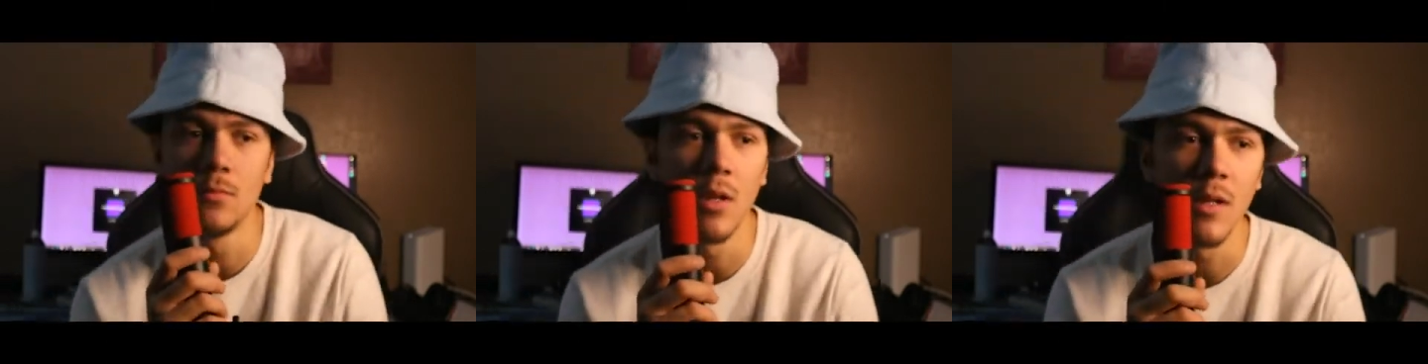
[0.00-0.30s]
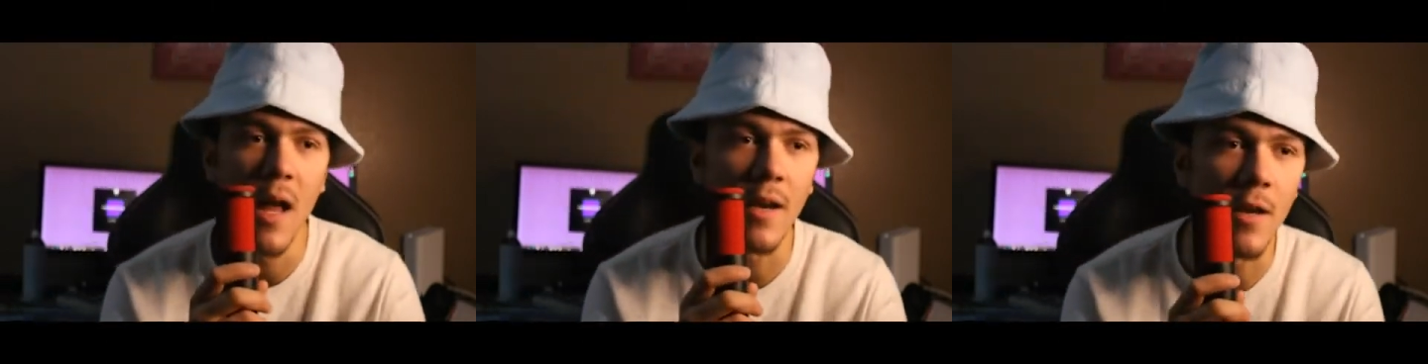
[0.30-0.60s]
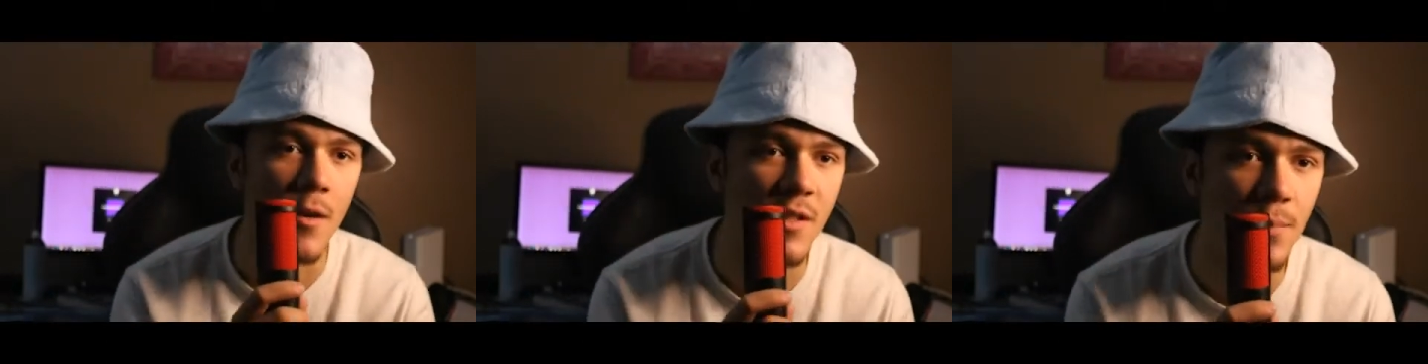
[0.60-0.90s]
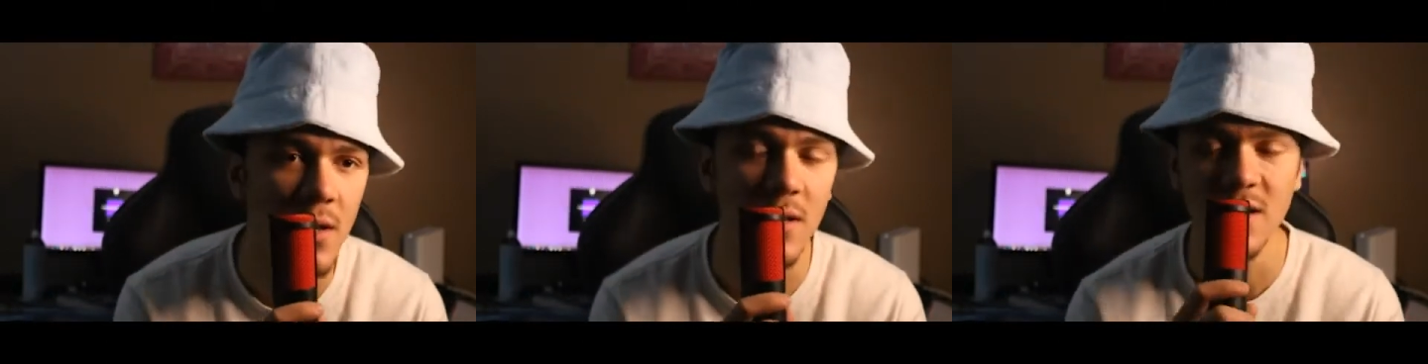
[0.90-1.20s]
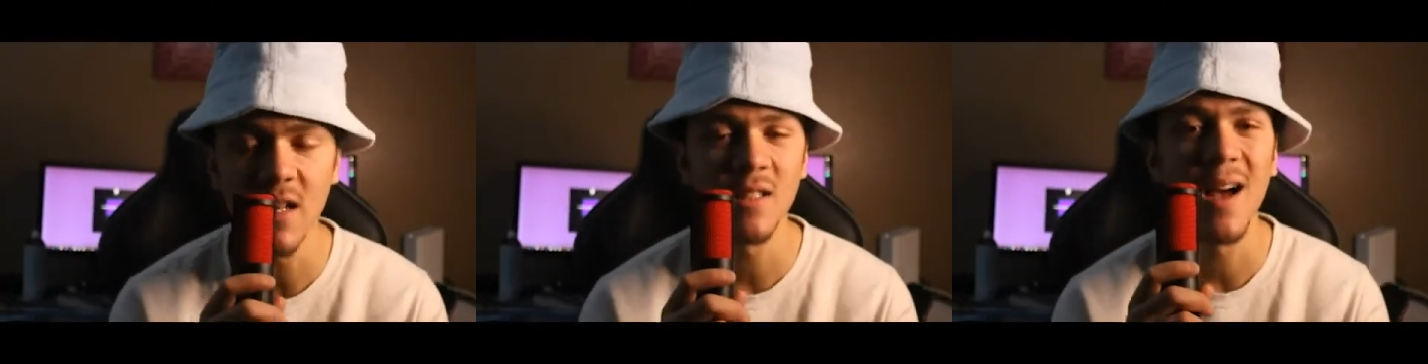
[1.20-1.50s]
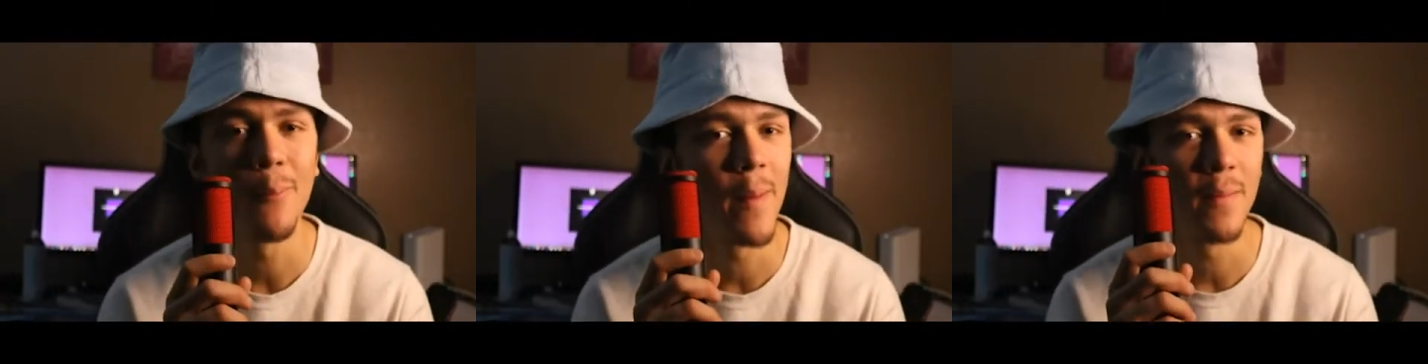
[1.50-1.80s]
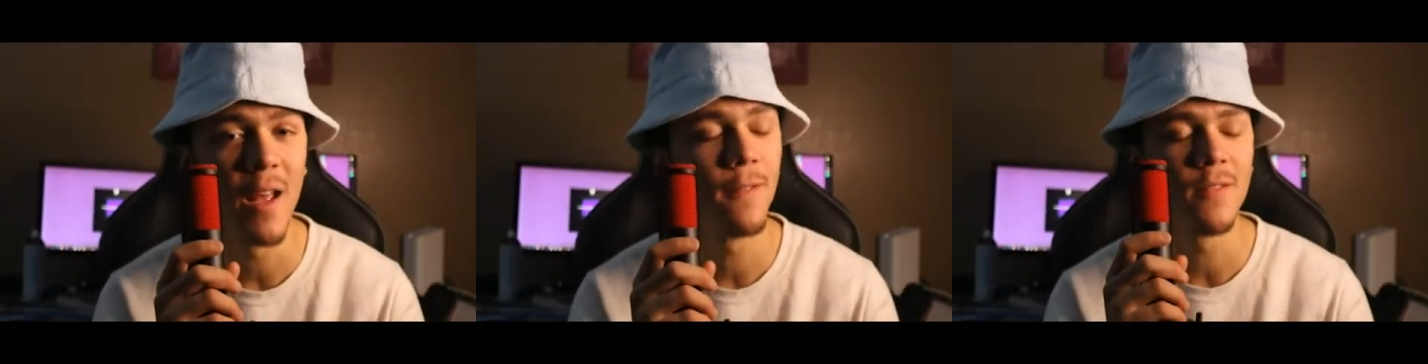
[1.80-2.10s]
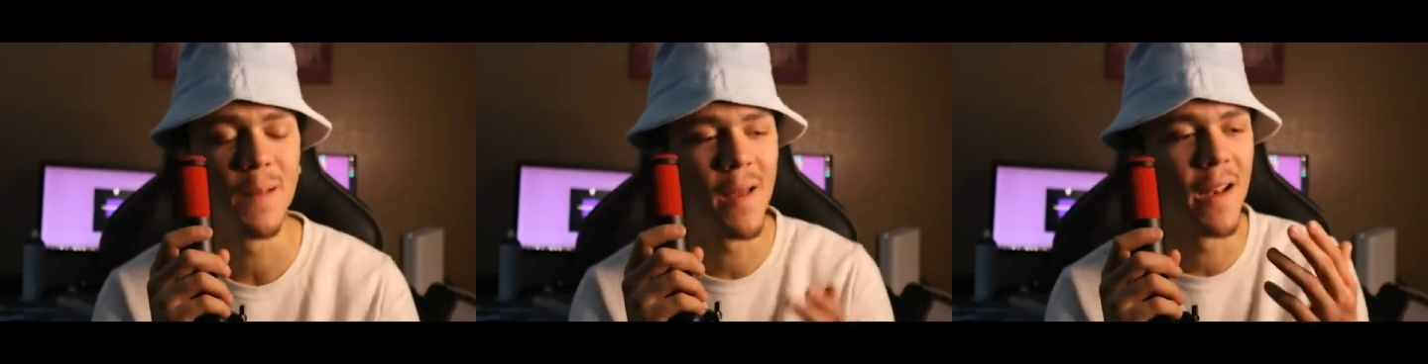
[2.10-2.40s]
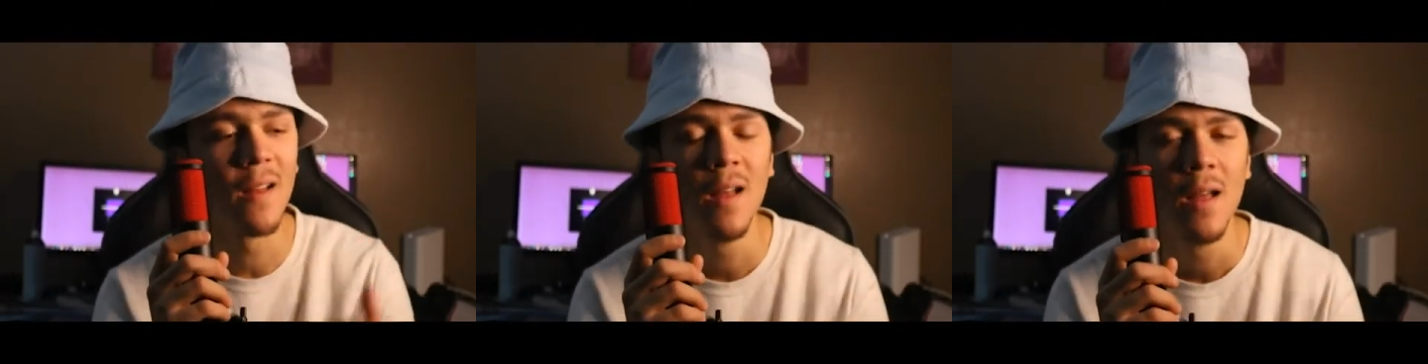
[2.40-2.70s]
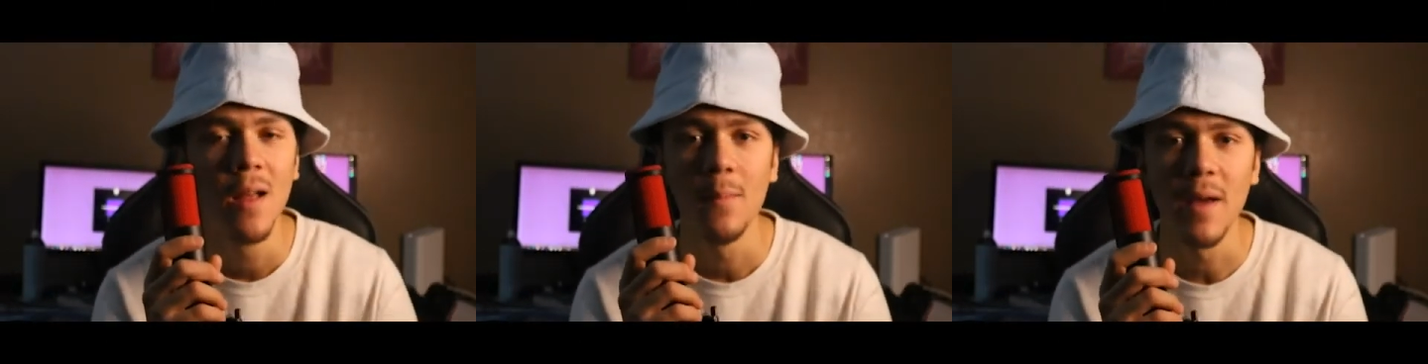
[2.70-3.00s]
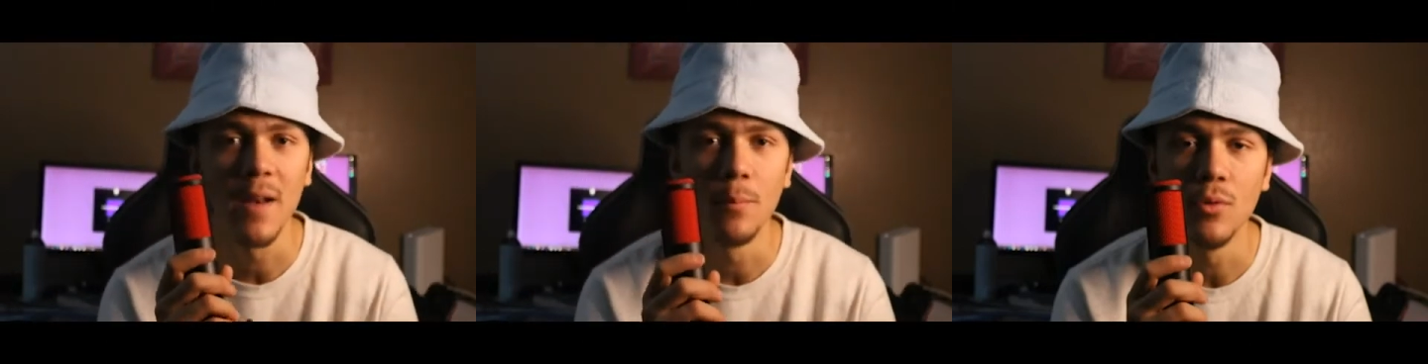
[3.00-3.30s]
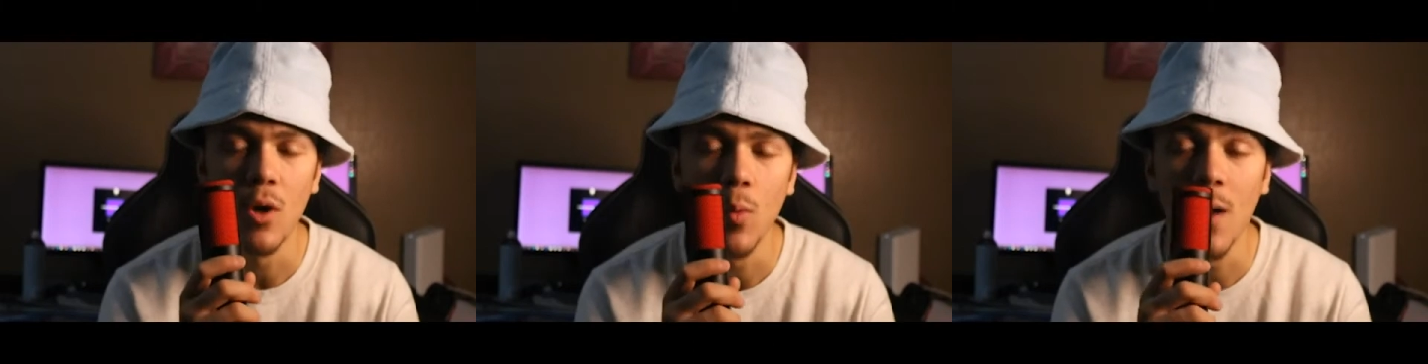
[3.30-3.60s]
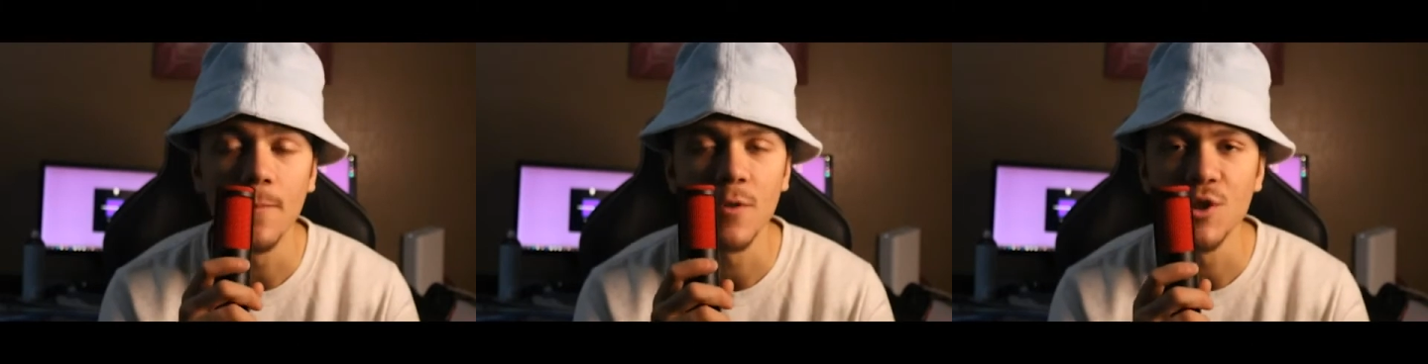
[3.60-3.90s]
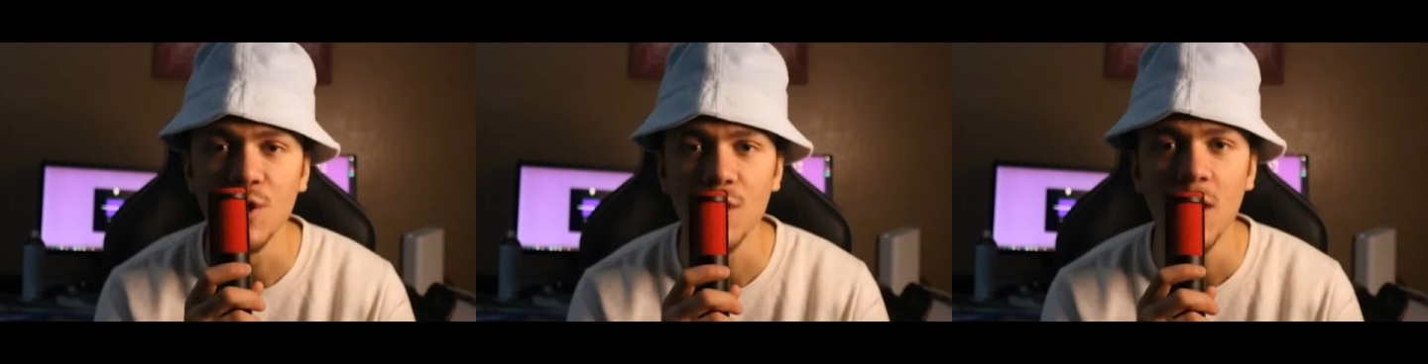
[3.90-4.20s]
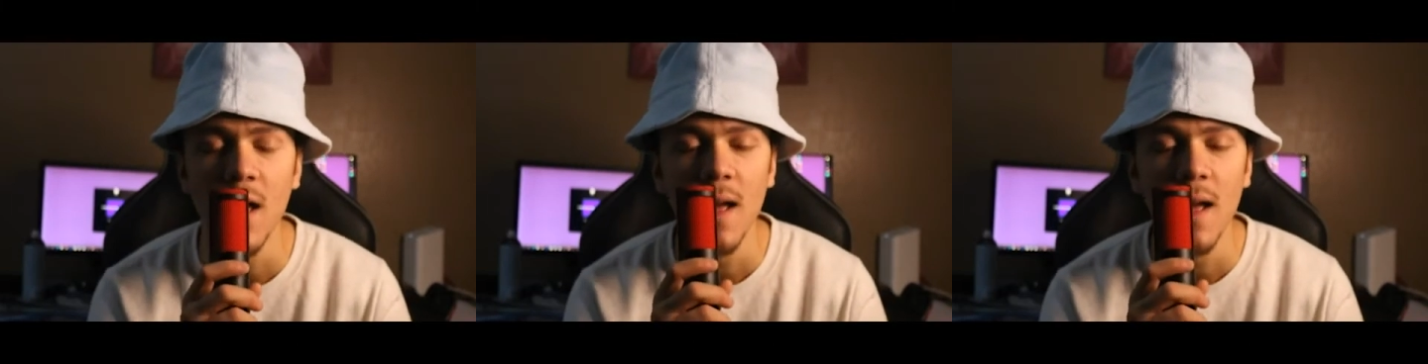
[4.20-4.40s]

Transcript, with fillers: a lot of years, but TikTok definitely made made it blow up for sure.